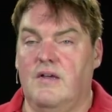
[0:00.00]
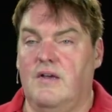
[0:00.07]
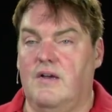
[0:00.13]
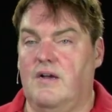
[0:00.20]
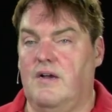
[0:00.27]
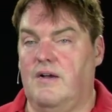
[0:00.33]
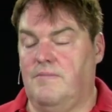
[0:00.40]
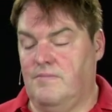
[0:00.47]

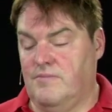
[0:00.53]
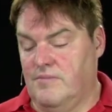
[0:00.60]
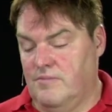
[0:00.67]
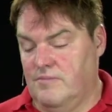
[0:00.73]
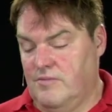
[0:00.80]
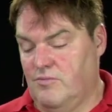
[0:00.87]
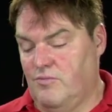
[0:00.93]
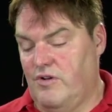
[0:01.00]

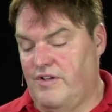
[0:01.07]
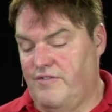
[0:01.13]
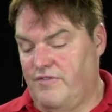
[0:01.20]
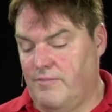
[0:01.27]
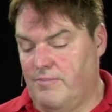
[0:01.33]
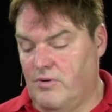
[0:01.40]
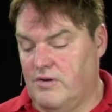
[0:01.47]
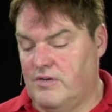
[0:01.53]
mimoLive
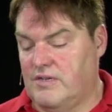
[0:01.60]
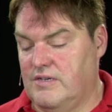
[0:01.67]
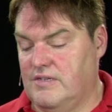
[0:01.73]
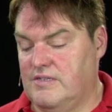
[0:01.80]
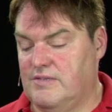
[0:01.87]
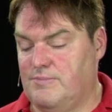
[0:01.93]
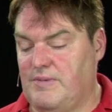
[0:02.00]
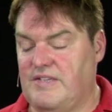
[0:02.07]
Reporter
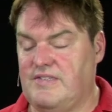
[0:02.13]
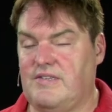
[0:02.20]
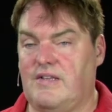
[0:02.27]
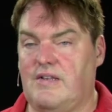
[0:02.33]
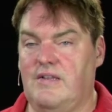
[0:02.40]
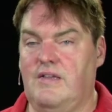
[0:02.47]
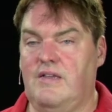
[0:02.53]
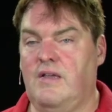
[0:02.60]
is
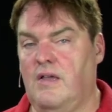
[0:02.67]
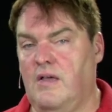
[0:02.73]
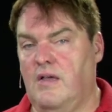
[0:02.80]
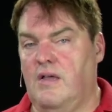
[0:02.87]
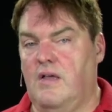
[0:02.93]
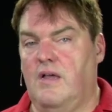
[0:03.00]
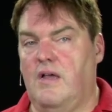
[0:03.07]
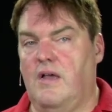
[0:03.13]
basically
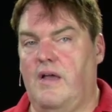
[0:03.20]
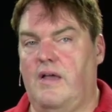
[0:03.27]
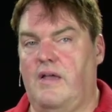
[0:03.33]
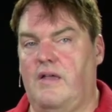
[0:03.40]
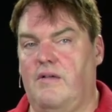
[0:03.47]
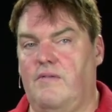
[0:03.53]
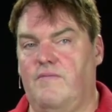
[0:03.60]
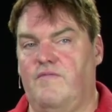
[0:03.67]

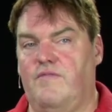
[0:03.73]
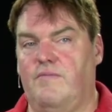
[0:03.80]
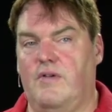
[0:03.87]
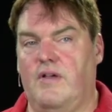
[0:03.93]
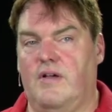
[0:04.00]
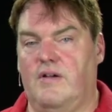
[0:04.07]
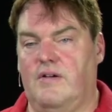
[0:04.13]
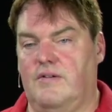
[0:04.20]
a
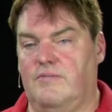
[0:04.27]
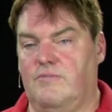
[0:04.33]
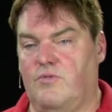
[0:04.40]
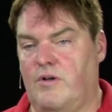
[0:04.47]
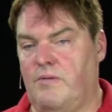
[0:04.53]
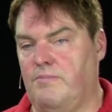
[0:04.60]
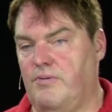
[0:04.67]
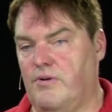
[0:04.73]

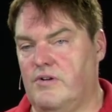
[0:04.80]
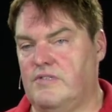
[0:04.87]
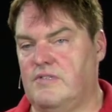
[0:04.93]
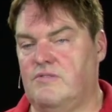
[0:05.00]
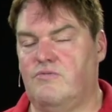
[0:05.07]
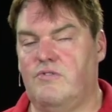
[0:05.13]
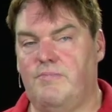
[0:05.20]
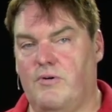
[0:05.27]

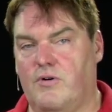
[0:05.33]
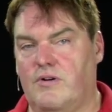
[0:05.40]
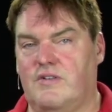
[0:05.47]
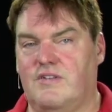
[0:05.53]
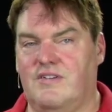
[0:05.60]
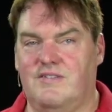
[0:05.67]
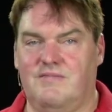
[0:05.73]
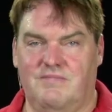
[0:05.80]
one-person
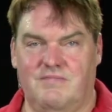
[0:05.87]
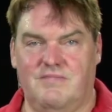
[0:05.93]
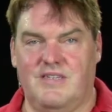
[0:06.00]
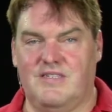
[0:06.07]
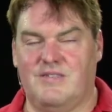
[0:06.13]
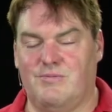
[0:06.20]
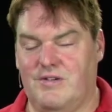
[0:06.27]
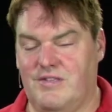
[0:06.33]
reporter,
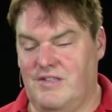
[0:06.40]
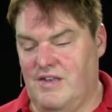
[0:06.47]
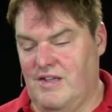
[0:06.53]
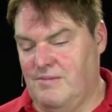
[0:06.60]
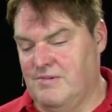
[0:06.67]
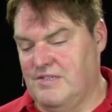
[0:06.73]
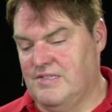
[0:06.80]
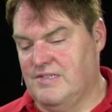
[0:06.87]
that's why the
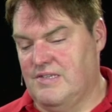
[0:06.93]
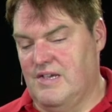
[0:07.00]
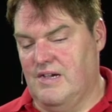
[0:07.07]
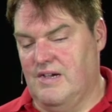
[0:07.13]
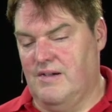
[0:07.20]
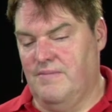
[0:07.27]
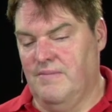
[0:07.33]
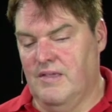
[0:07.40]
name is,
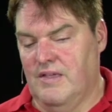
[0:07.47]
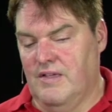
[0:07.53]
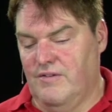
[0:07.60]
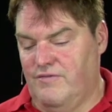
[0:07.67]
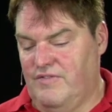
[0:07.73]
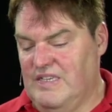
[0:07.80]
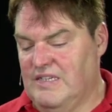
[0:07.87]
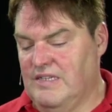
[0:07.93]

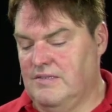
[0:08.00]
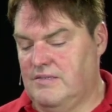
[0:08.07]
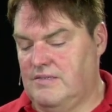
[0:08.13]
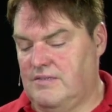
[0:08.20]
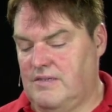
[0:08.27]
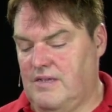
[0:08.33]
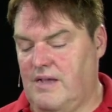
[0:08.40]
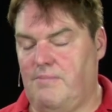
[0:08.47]
field
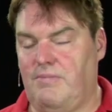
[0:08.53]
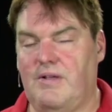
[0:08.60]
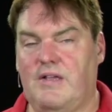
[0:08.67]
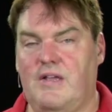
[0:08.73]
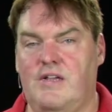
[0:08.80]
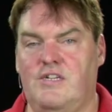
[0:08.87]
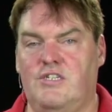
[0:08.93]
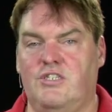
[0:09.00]

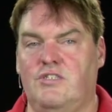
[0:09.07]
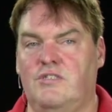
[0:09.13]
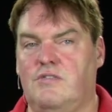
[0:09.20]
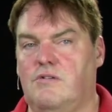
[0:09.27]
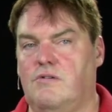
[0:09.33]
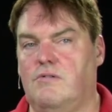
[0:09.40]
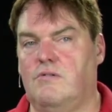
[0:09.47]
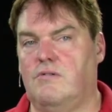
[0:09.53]
application.
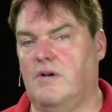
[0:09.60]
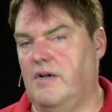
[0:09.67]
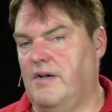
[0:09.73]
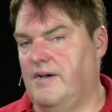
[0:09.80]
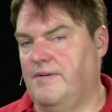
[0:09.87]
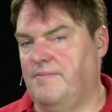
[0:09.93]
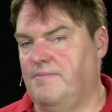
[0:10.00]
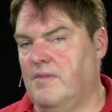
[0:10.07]

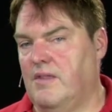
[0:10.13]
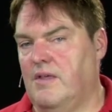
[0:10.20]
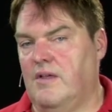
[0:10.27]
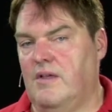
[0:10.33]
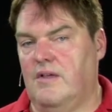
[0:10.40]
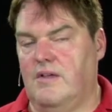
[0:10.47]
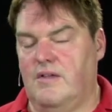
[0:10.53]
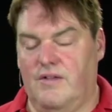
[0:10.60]
So
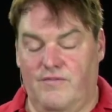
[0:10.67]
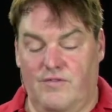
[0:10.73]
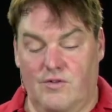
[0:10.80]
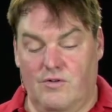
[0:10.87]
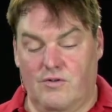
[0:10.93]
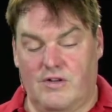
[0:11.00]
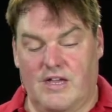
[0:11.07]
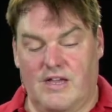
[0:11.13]
if you
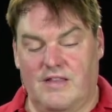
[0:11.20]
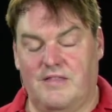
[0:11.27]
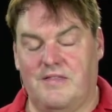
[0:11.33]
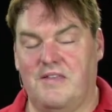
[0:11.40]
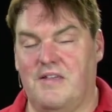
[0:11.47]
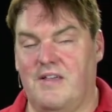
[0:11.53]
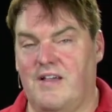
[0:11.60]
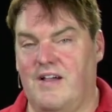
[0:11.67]
look at
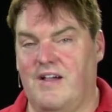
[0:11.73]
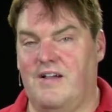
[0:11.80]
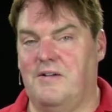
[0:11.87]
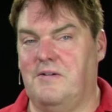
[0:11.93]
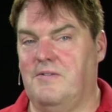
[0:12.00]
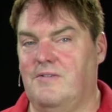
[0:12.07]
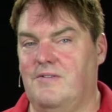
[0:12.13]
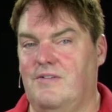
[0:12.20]

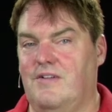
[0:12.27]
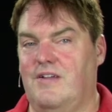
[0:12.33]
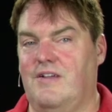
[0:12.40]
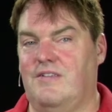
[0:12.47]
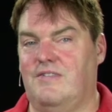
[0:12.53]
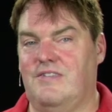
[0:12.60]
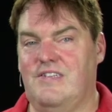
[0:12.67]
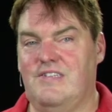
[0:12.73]

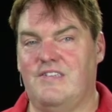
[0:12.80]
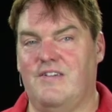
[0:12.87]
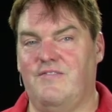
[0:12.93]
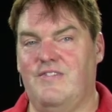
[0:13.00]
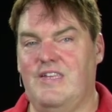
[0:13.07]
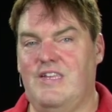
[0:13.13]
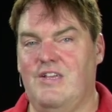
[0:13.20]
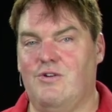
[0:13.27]
the teaser
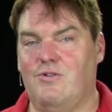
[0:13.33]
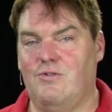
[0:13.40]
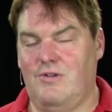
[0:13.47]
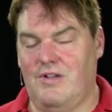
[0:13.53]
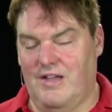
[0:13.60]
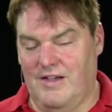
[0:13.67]
video,